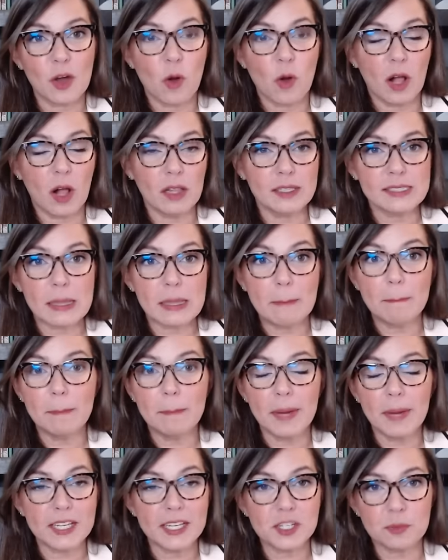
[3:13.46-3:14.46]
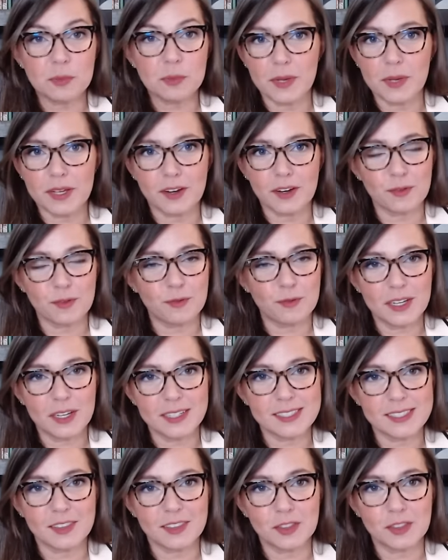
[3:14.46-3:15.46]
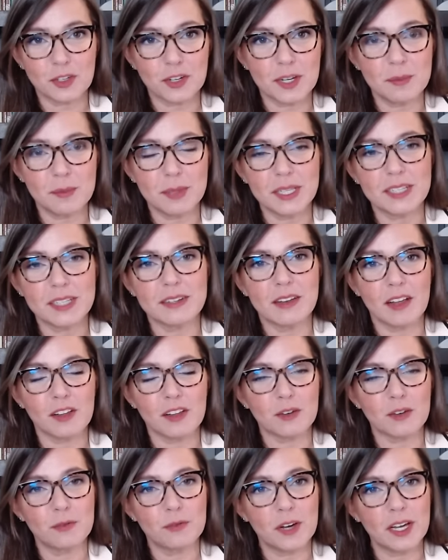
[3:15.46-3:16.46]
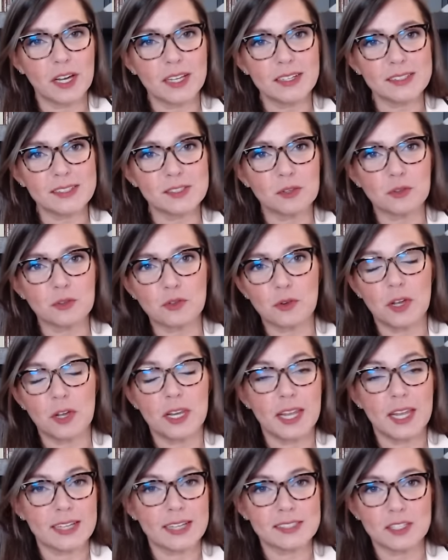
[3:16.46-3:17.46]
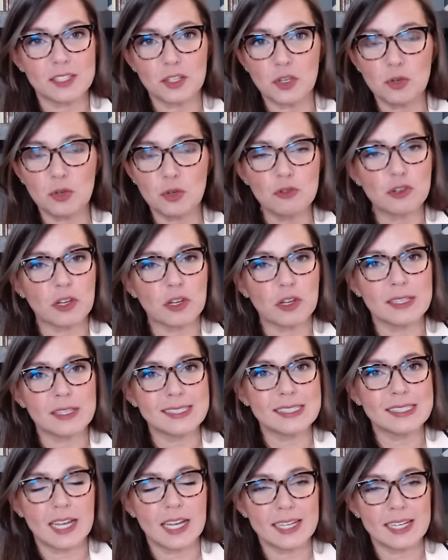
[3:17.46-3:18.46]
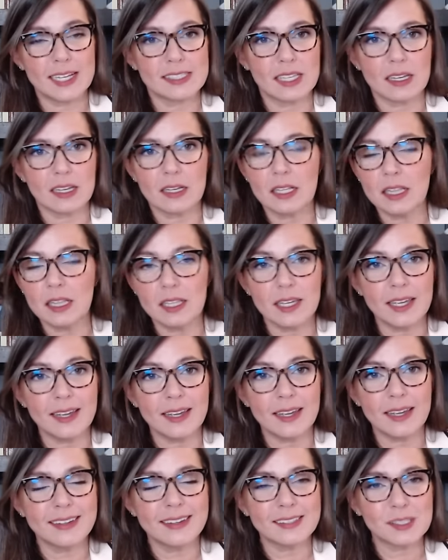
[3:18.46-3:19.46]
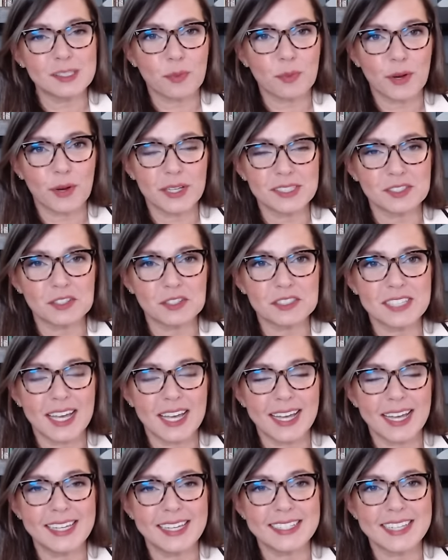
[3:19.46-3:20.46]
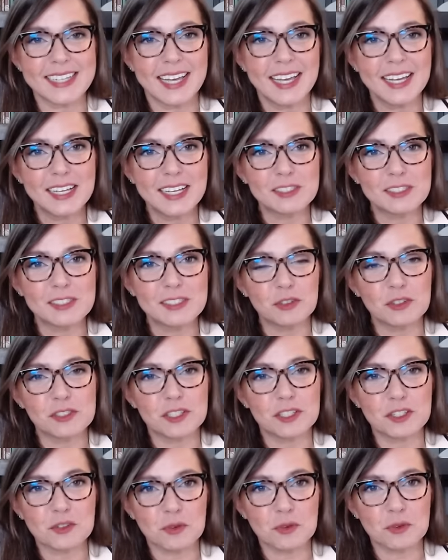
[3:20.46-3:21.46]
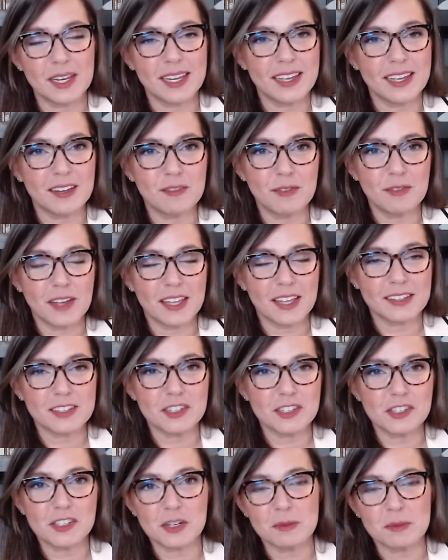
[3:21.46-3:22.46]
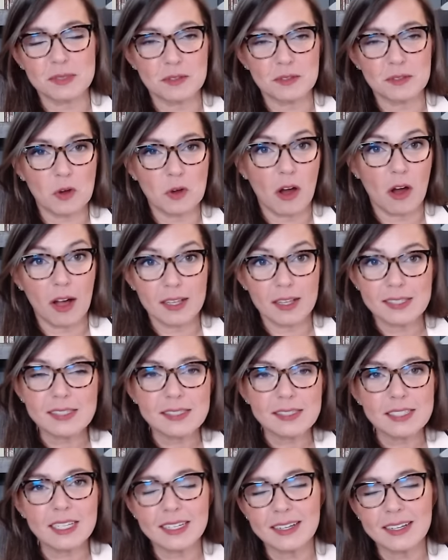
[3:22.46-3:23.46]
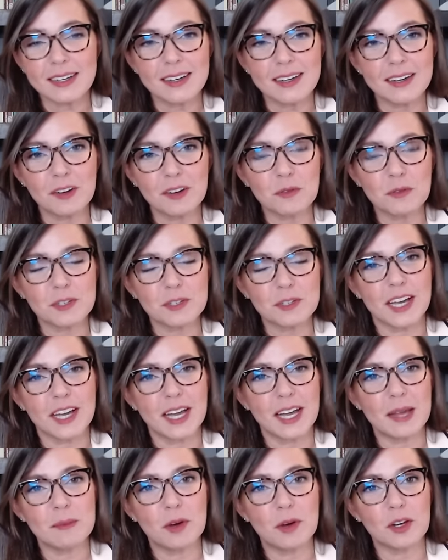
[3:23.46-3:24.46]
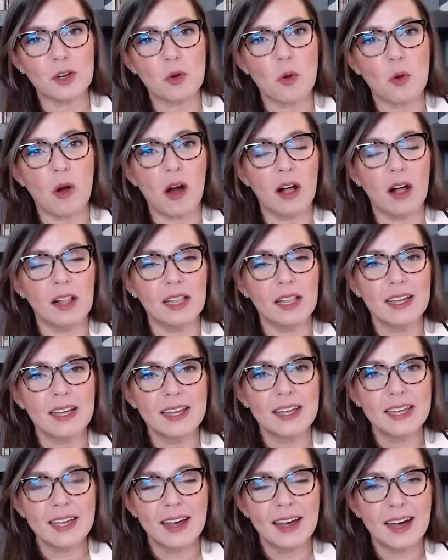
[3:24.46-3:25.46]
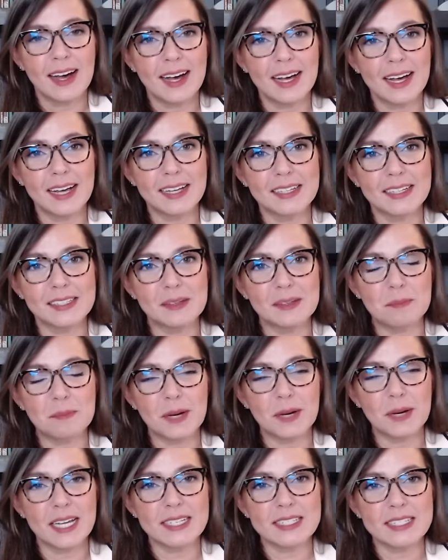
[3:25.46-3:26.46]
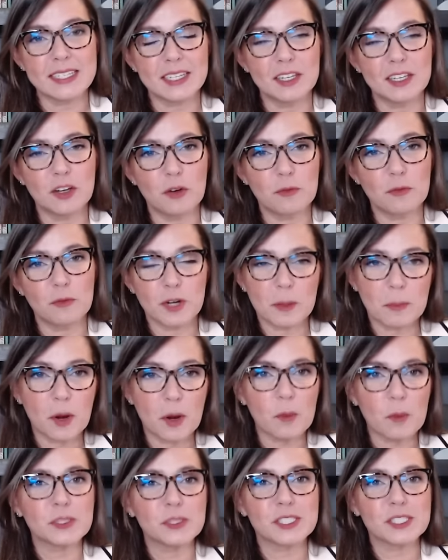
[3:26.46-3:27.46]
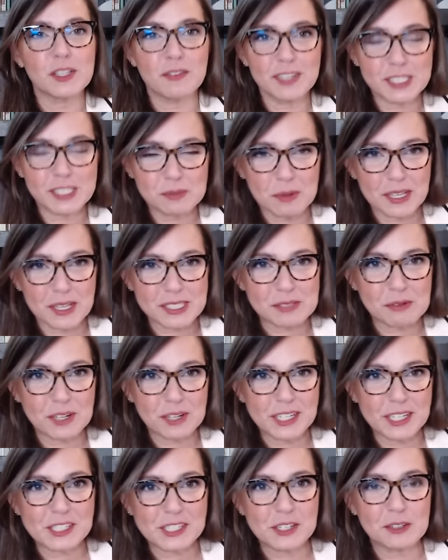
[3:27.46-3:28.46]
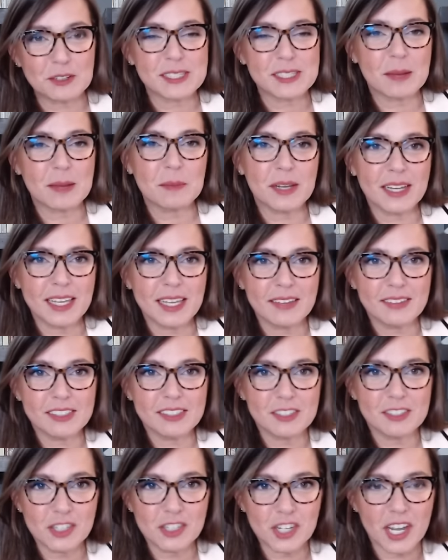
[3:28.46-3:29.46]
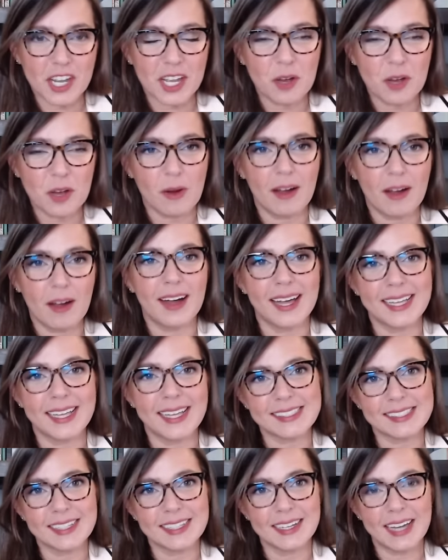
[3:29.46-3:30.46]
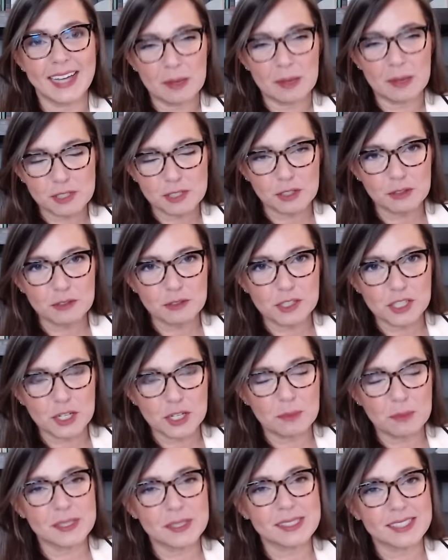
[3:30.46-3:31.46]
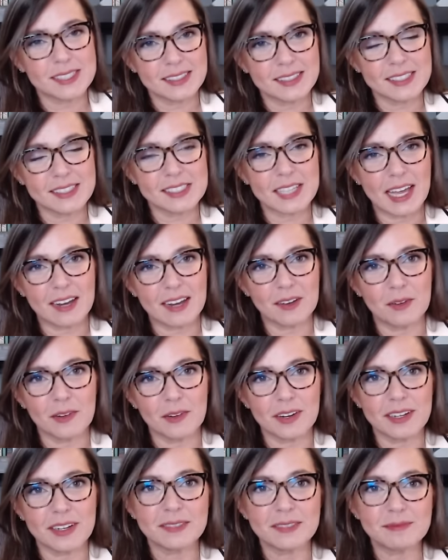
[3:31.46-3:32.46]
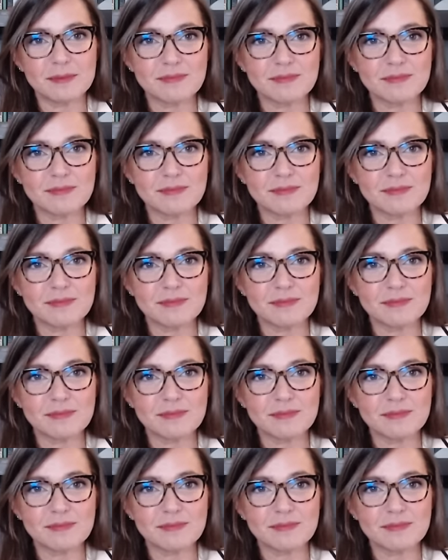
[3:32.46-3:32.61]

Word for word: Qual is a much bigger fund; is a 30 billion dollar fund, so trading execution is nice and clean. Uh, spreads are tight, so there's a trading advantage in terms of cost uh, over time on Qual. Uh, but you know, for the purposes of expense ratios, I'm going to give it to JQUA as the absolute cheapest in this category.